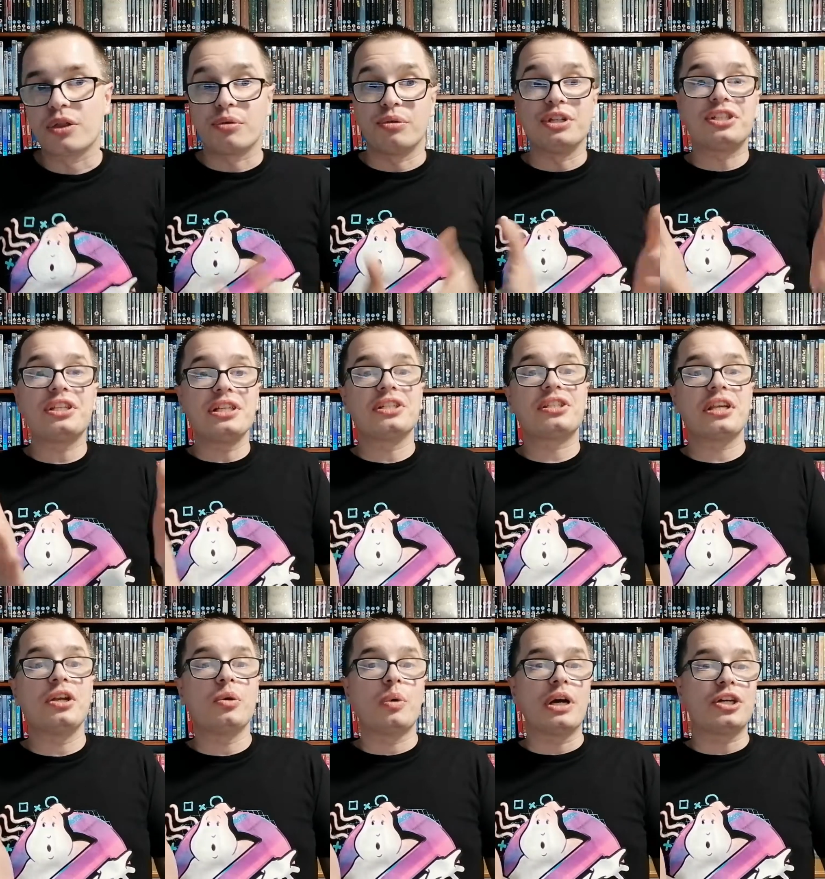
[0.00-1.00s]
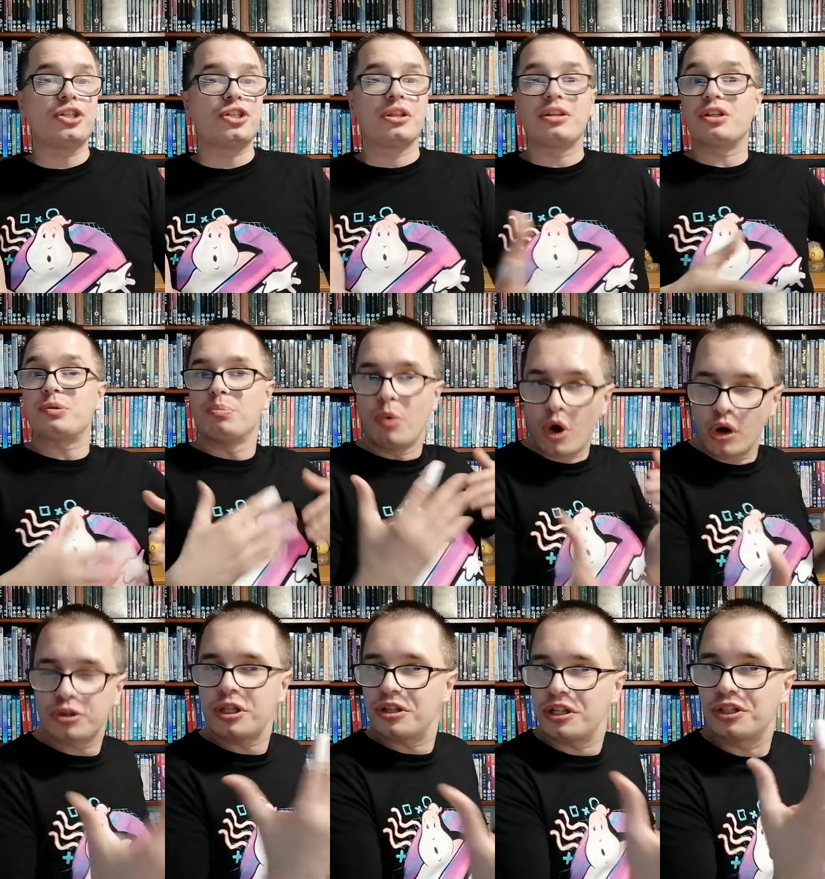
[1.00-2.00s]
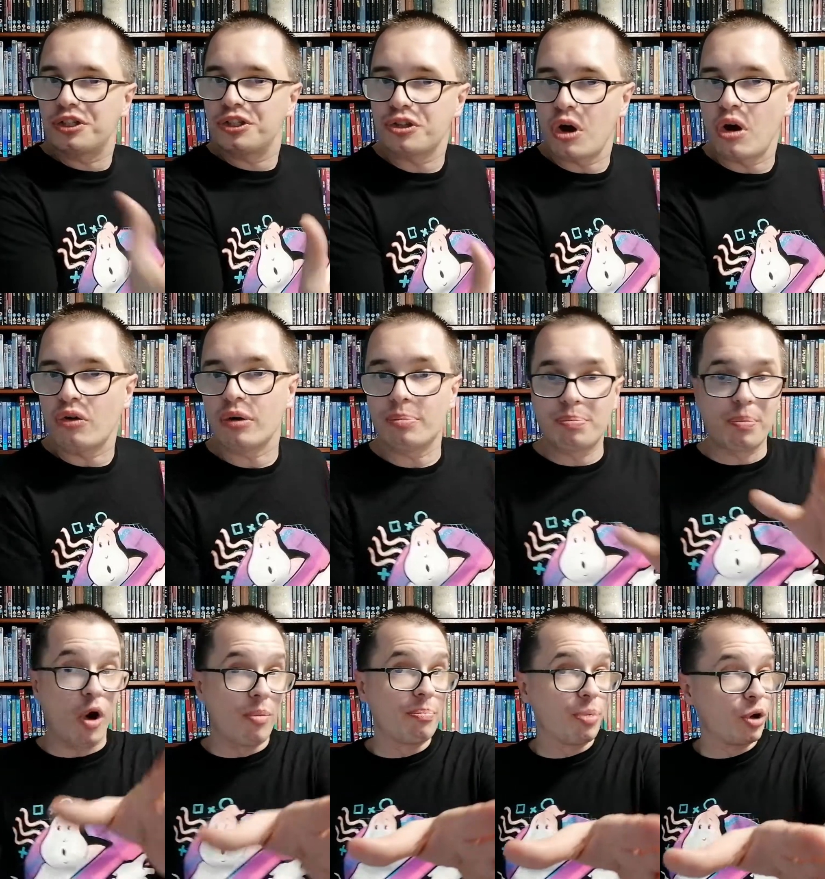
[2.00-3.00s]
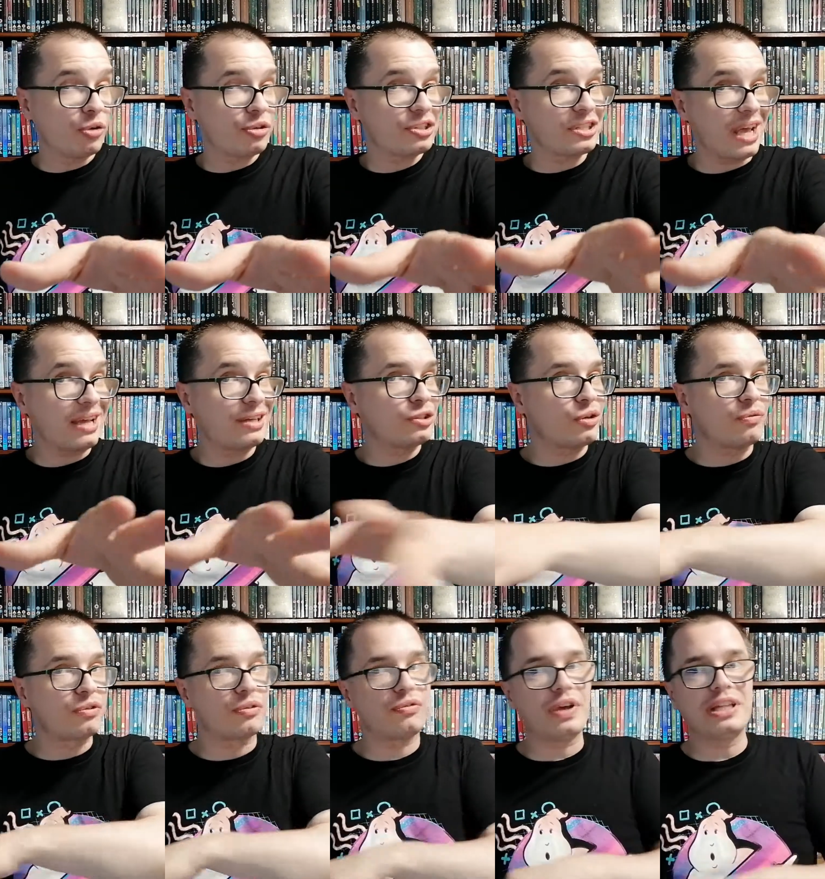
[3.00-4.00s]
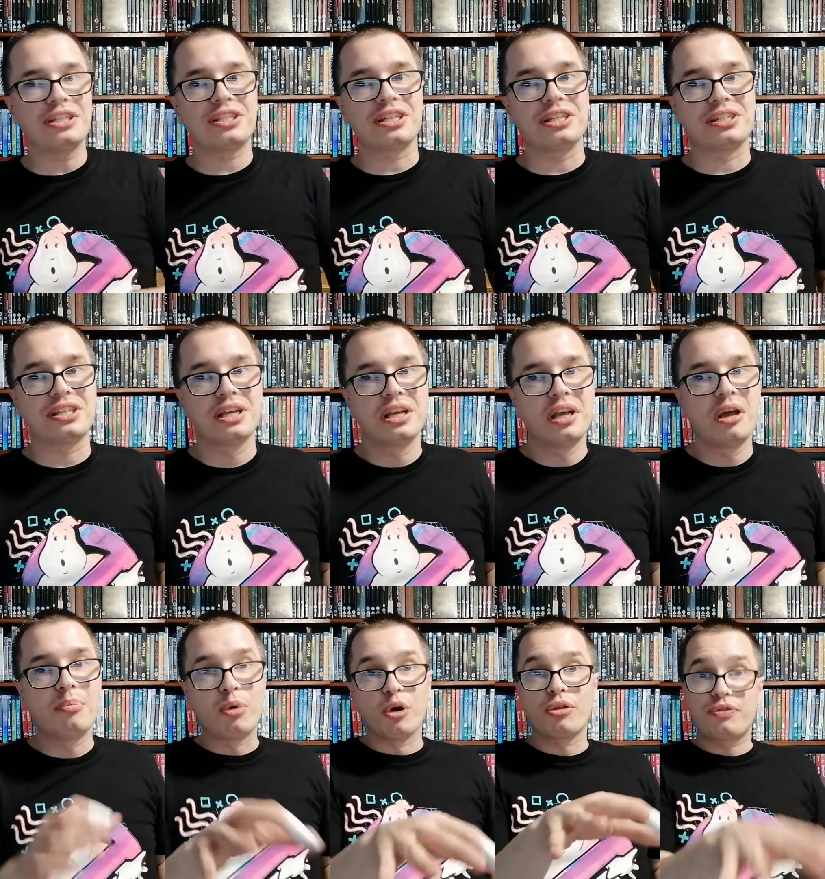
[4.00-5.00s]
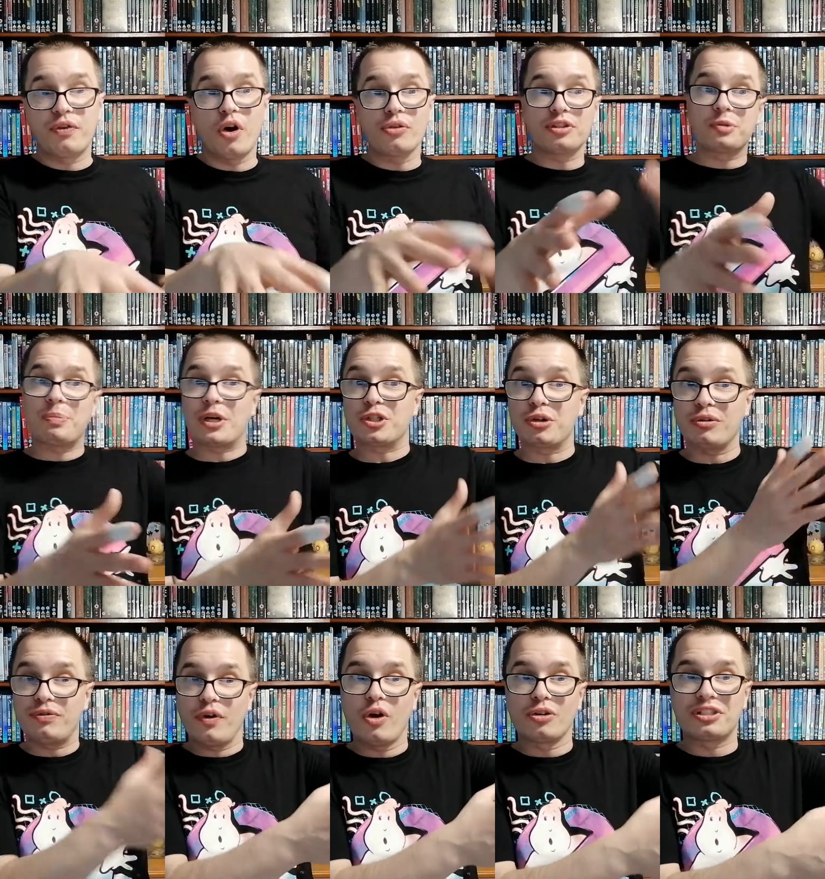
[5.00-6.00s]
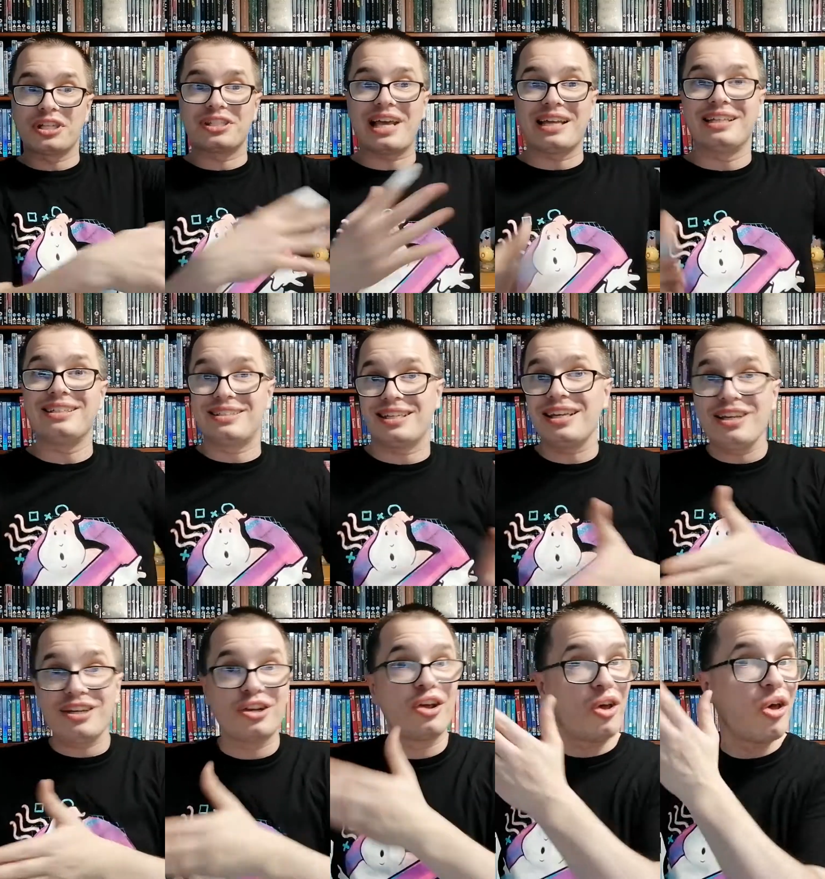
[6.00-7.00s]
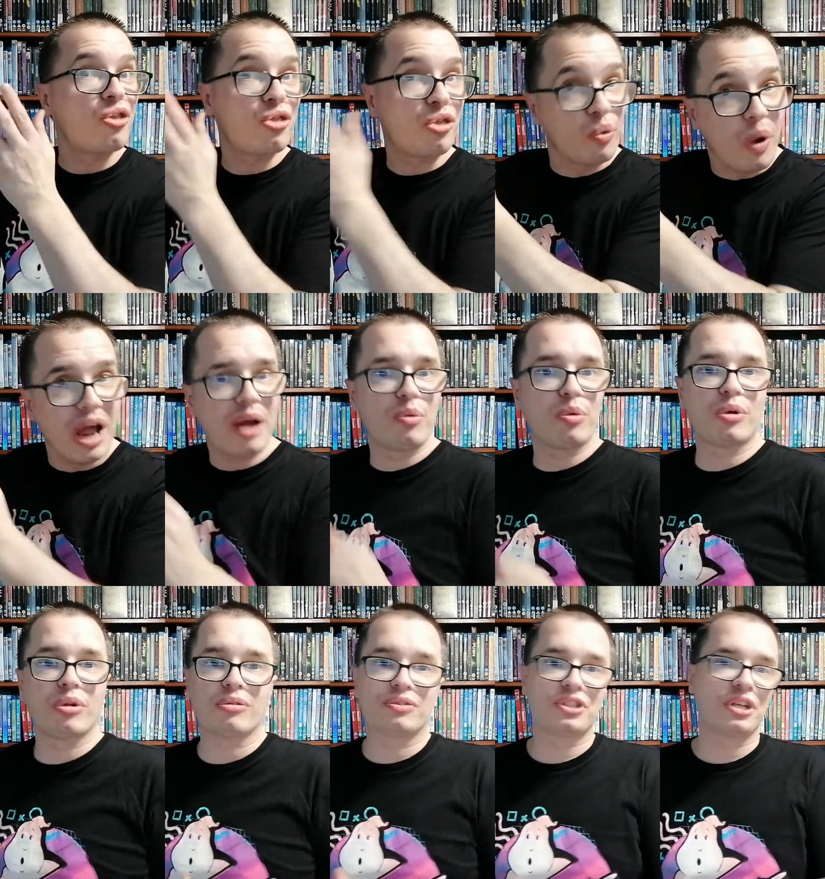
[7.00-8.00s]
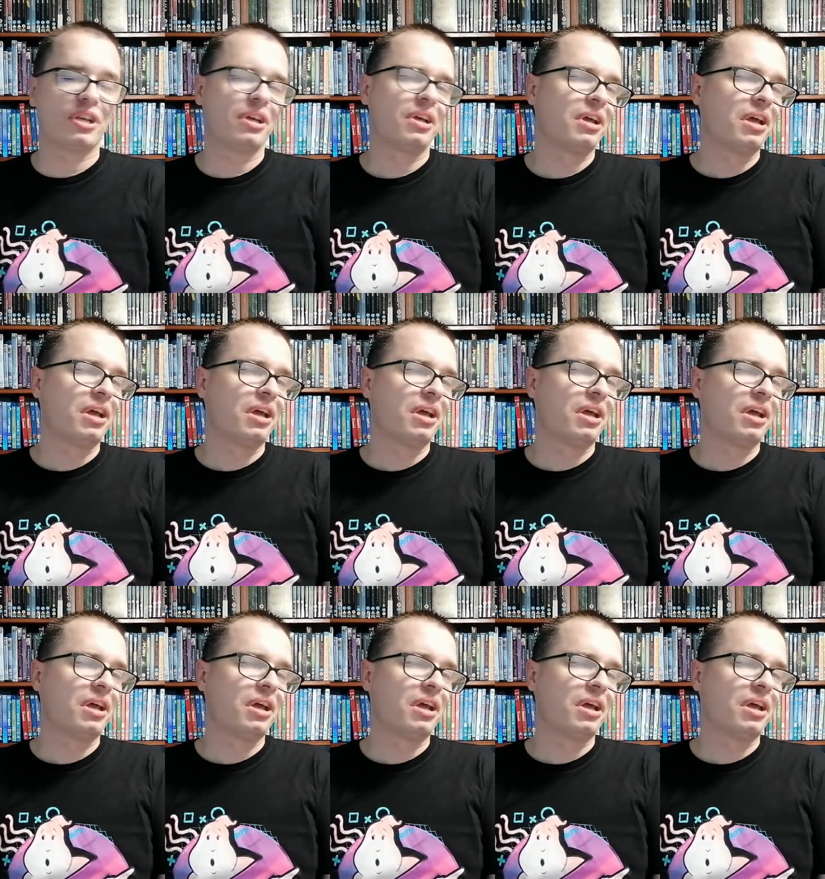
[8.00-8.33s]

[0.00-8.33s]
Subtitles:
There is the insinuation there's more to this story on both sides of the fences, both for the special forces and indeed the werewolves.